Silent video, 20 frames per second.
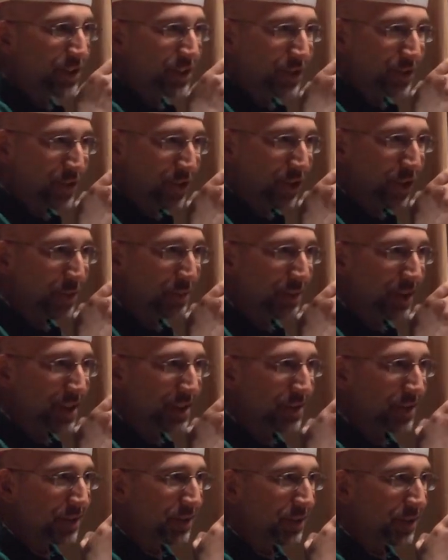
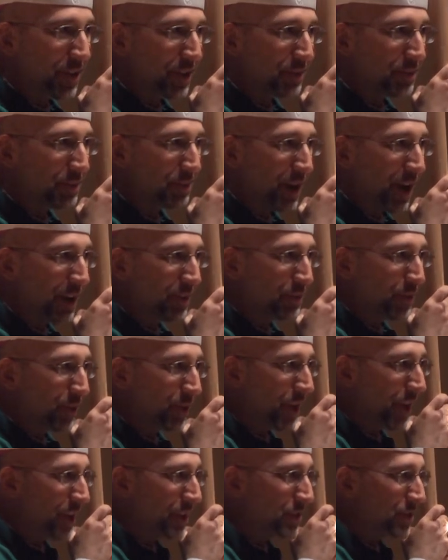discernment of my
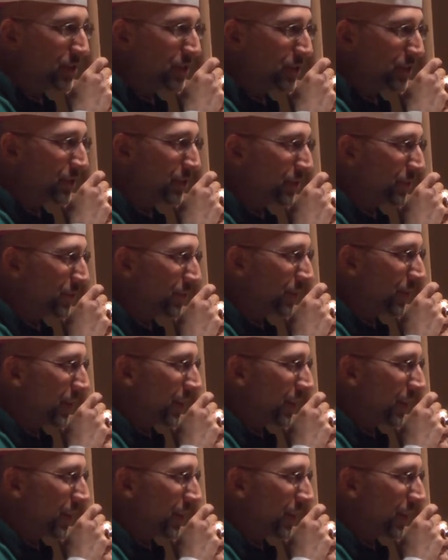vocation to